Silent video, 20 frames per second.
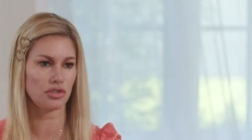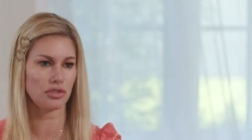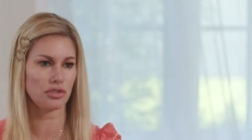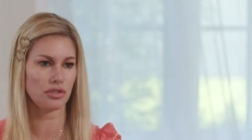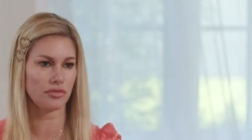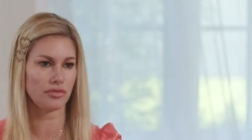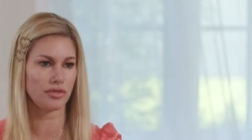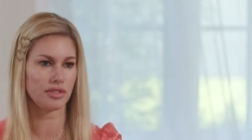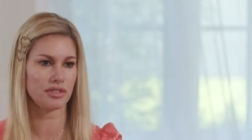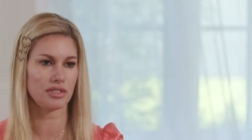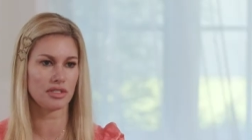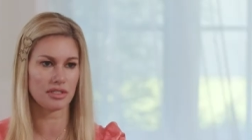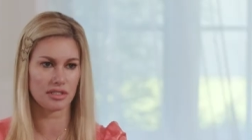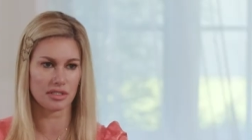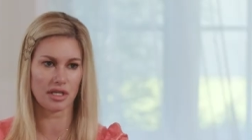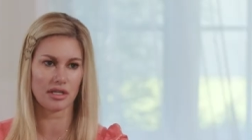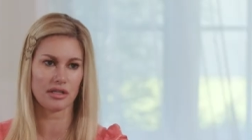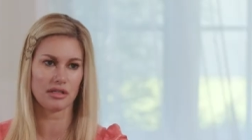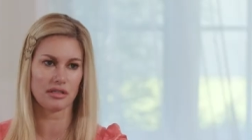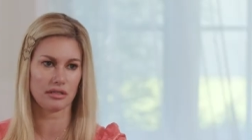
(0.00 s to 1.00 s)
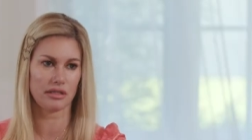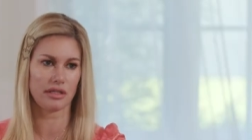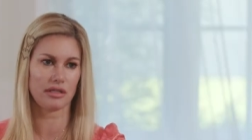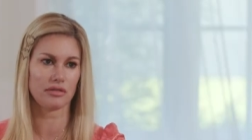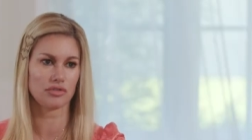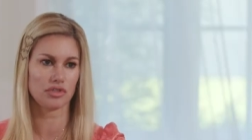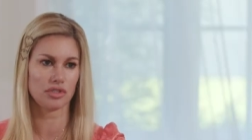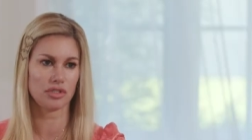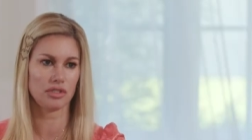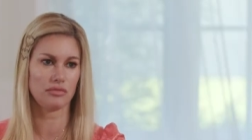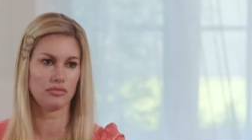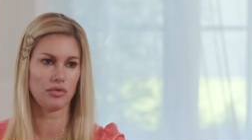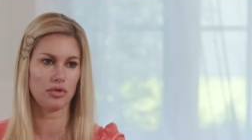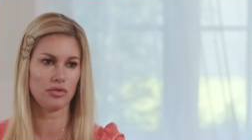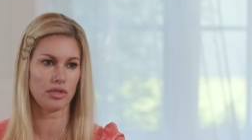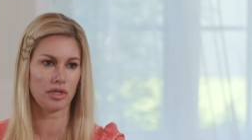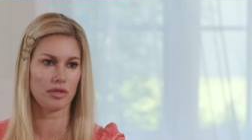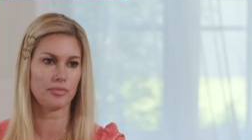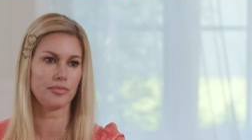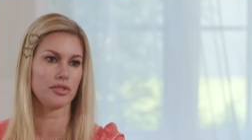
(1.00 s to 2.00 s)
you know, yeah. this is not how she
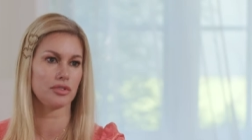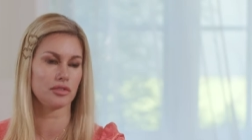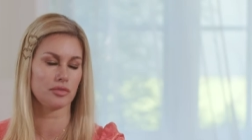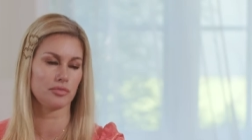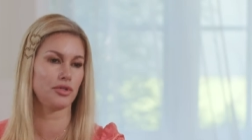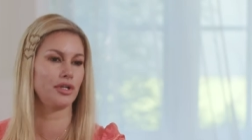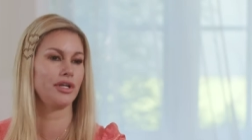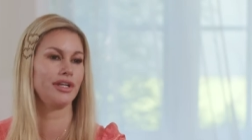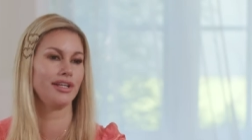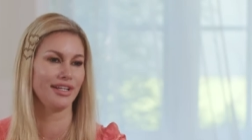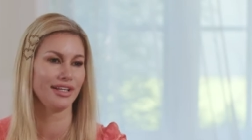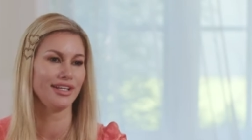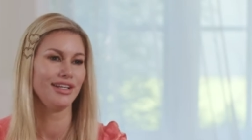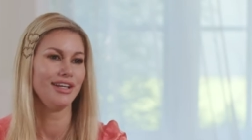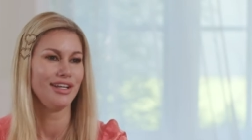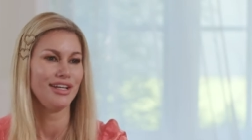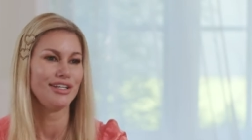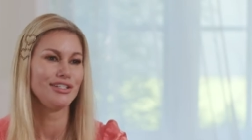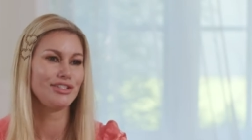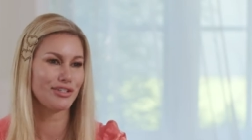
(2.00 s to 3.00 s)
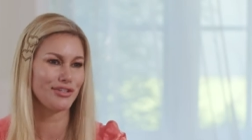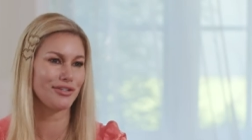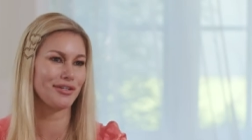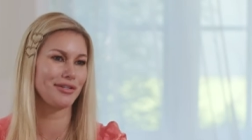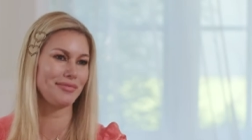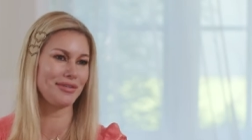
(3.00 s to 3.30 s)
woke up this morning. Mm-hmm. Do you know what I